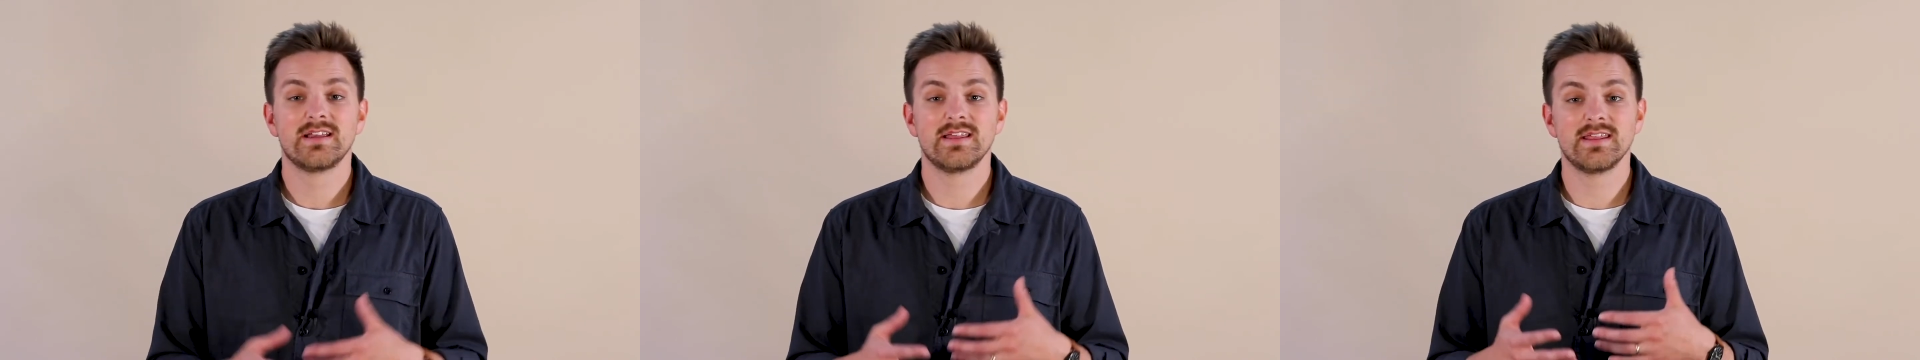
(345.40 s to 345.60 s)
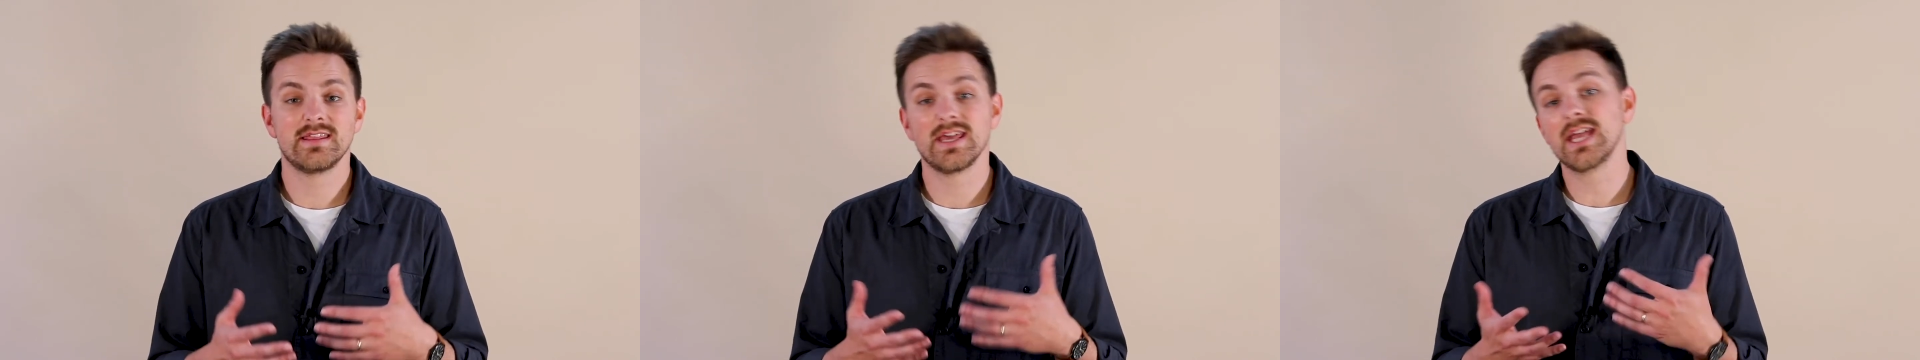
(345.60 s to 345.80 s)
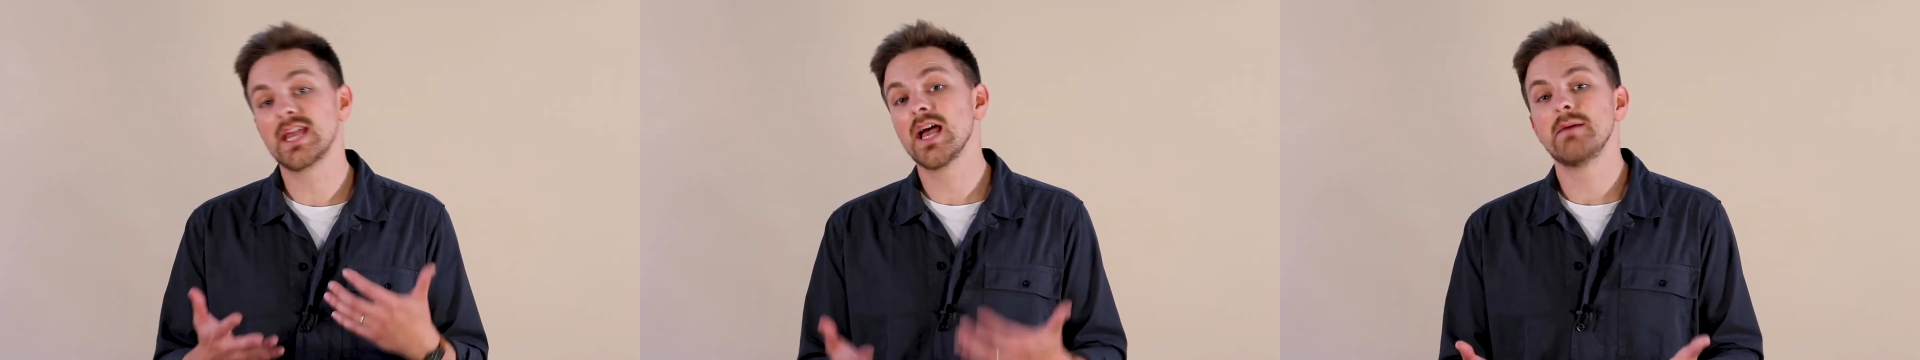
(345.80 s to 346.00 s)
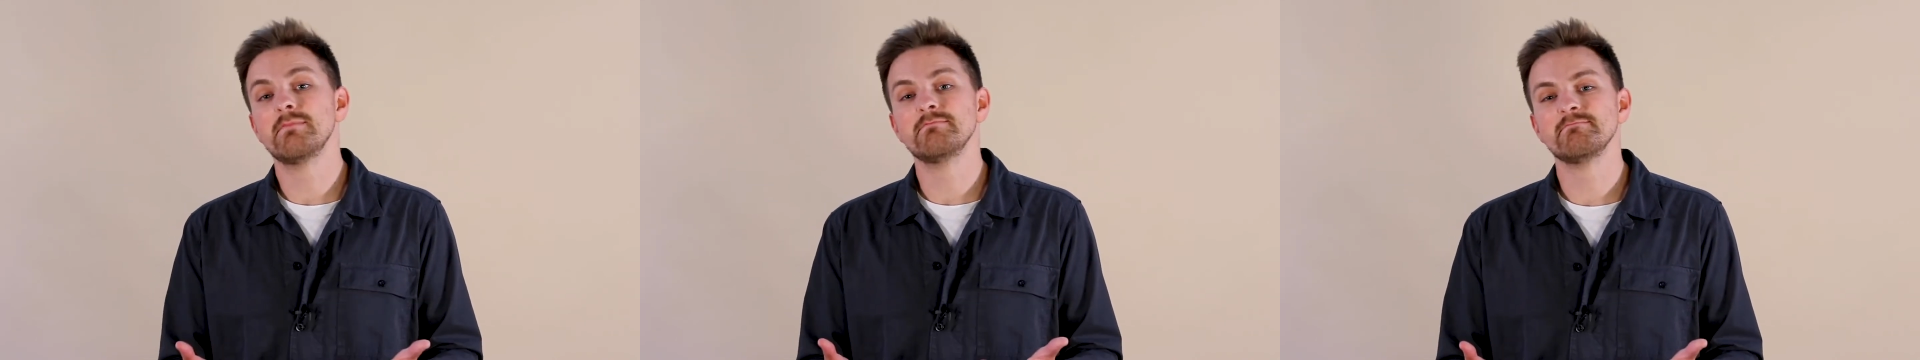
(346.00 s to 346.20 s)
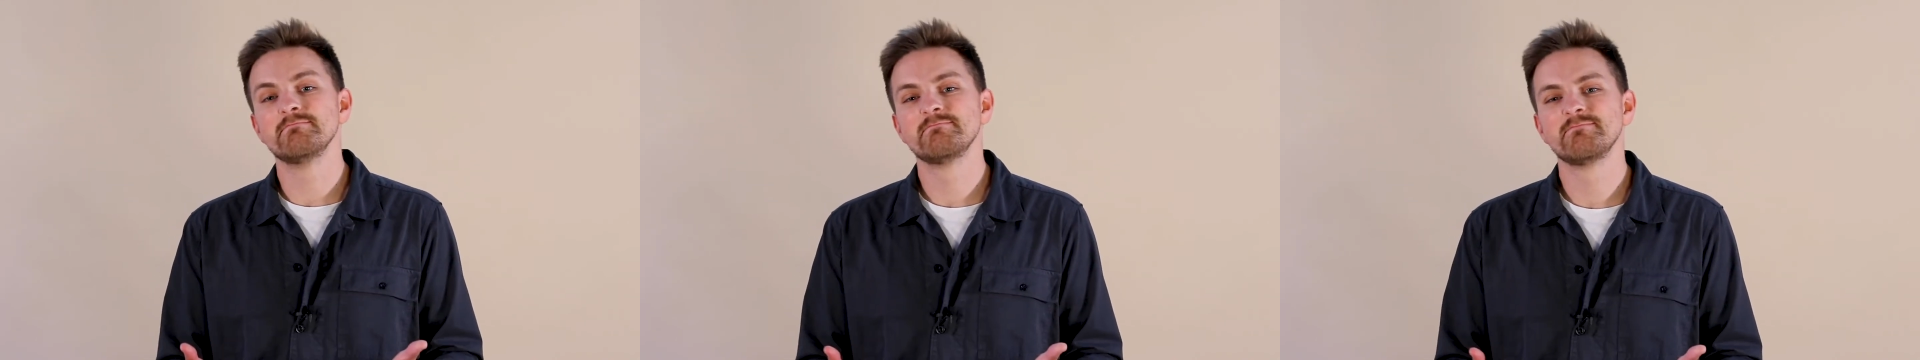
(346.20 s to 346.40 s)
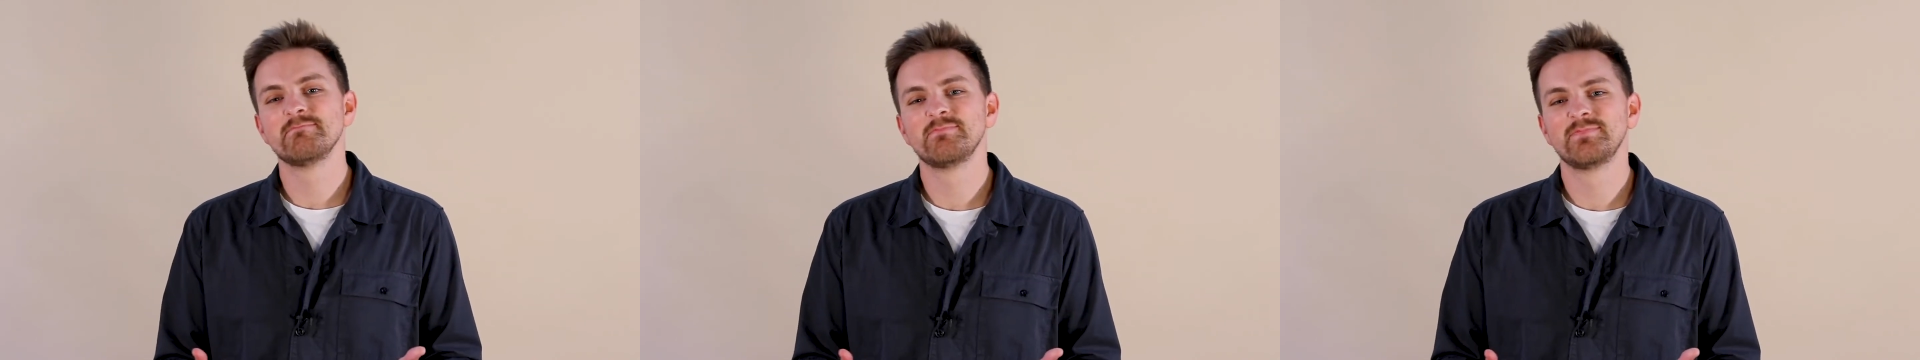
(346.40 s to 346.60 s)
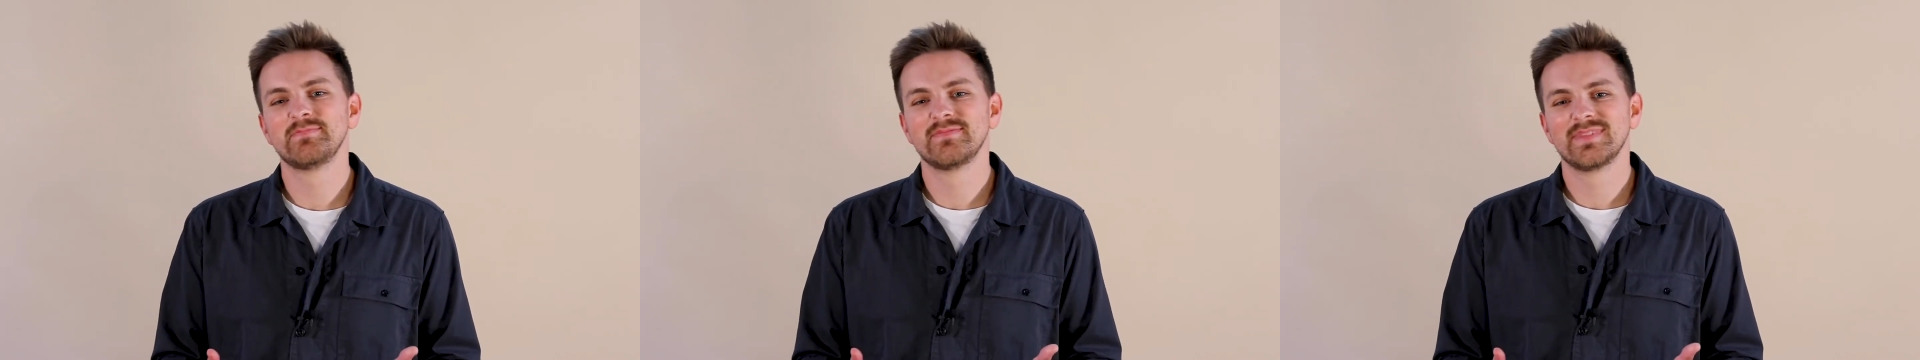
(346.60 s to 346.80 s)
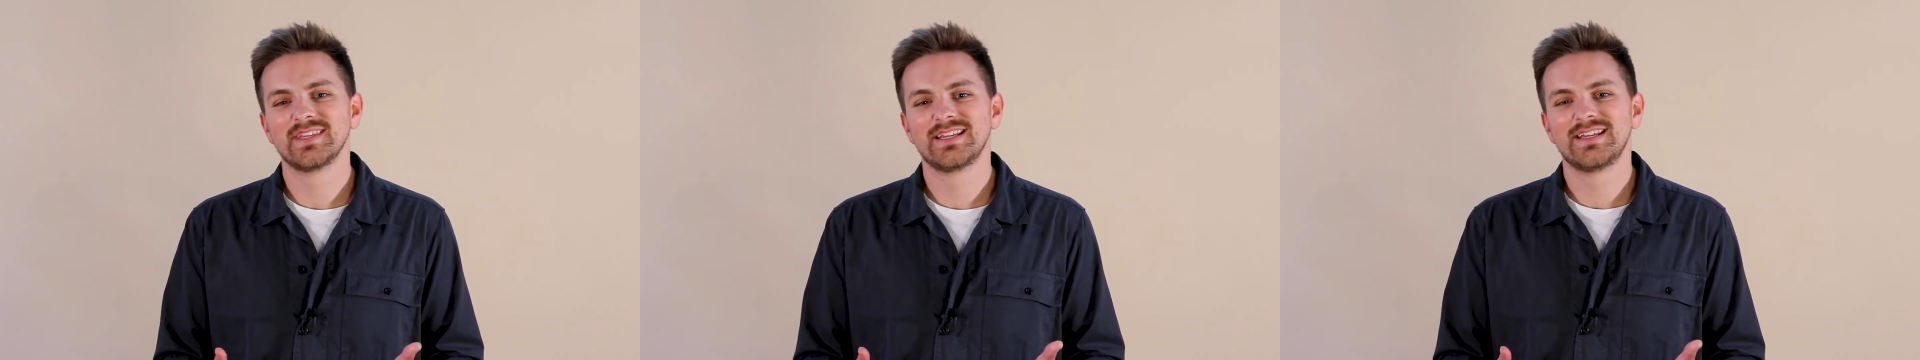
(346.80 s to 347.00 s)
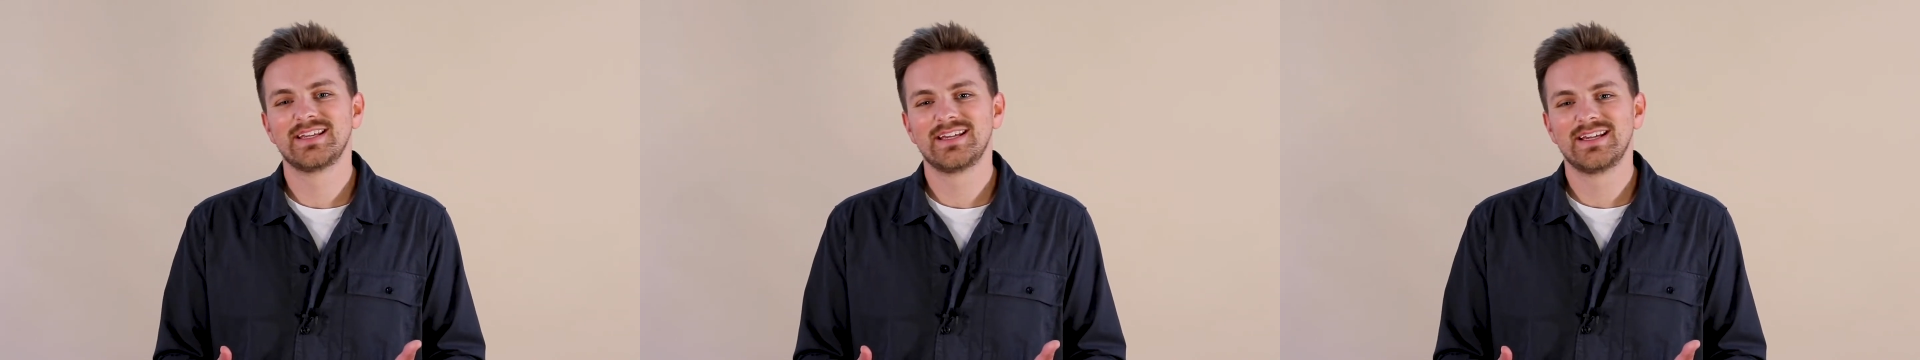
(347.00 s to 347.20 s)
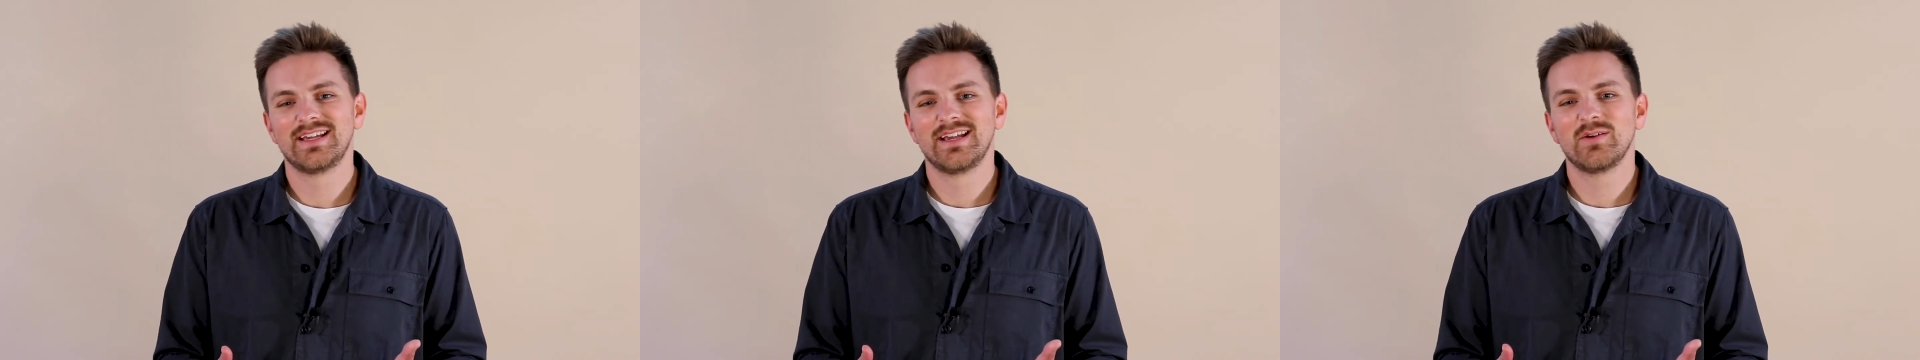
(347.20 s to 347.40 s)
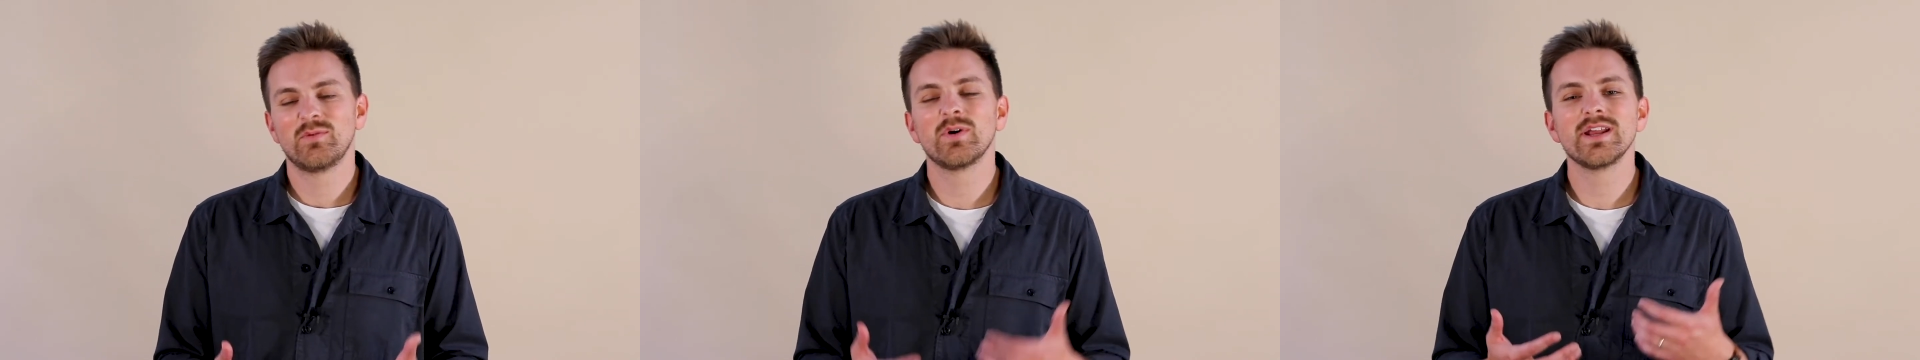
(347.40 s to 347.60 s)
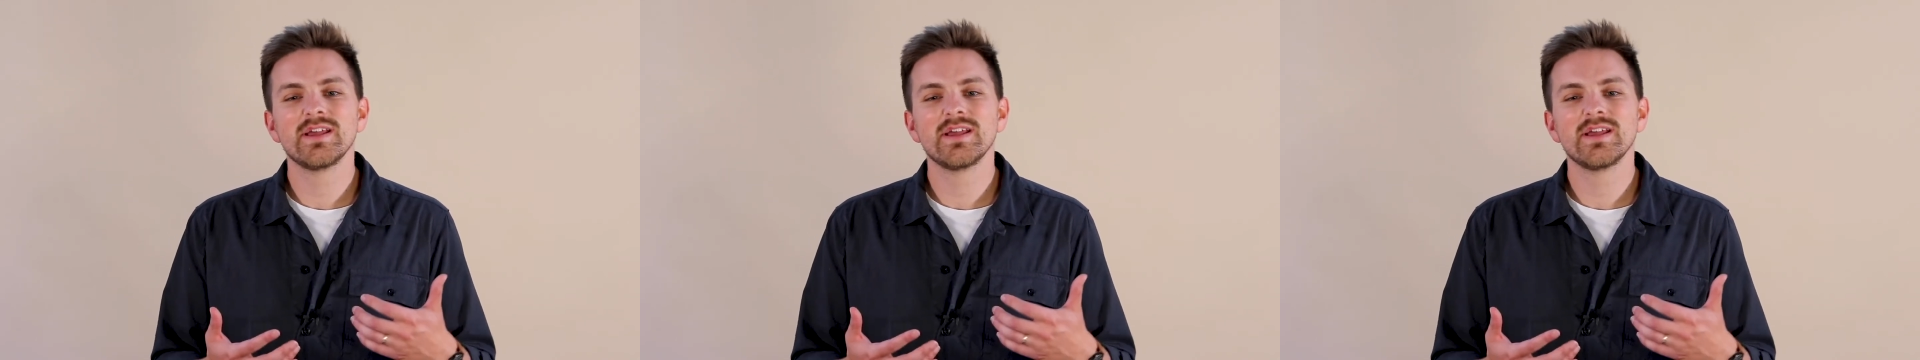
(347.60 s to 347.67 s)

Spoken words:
they come? What